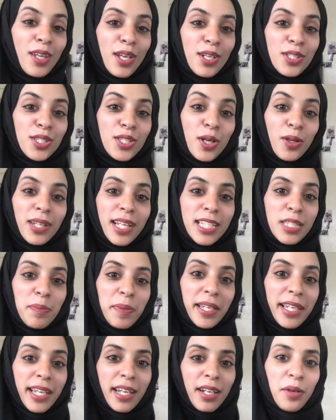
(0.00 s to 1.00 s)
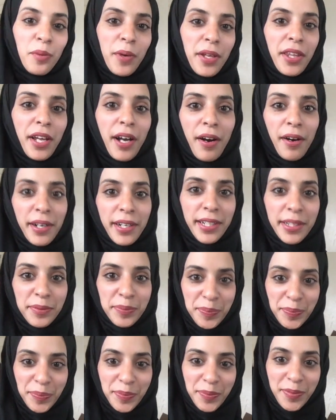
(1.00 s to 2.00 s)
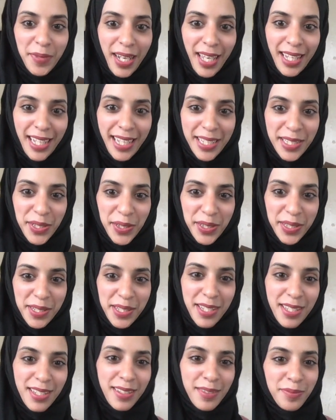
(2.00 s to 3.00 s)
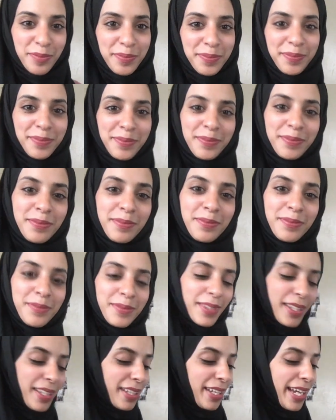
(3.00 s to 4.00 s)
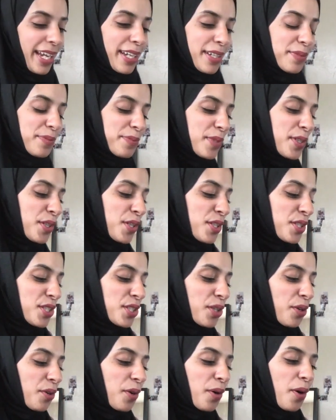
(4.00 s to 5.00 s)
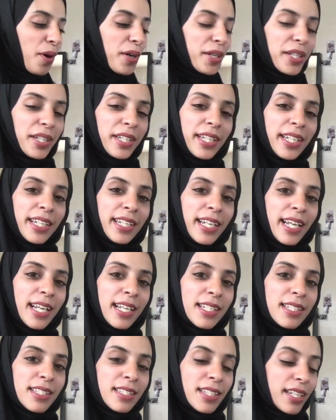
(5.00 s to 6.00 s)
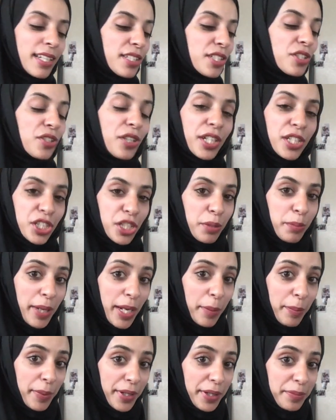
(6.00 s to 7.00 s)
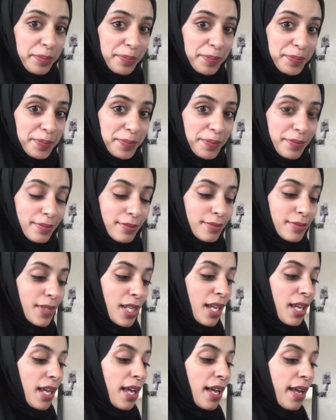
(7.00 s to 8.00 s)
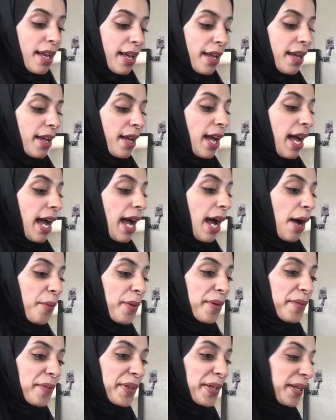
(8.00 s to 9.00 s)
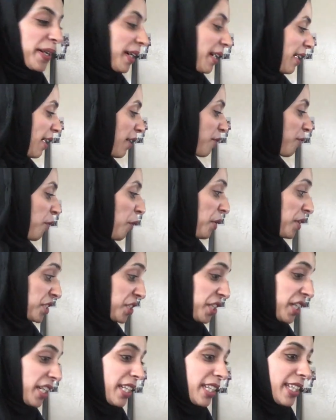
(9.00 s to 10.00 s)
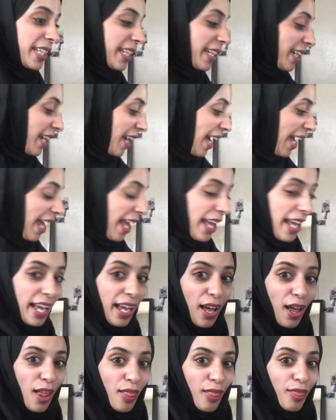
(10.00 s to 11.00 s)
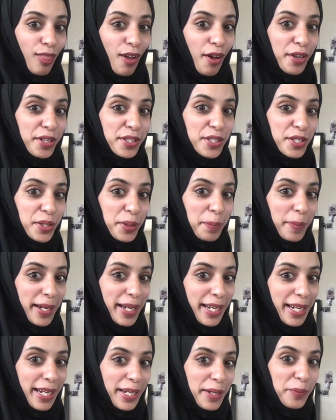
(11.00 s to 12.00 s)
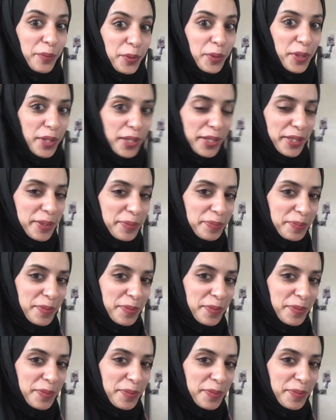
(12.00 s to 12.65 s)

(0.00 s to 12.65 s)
So let's begin with our lanterns. Okay, so all you need is construction paper. However, unfortunately, I lost my ruler.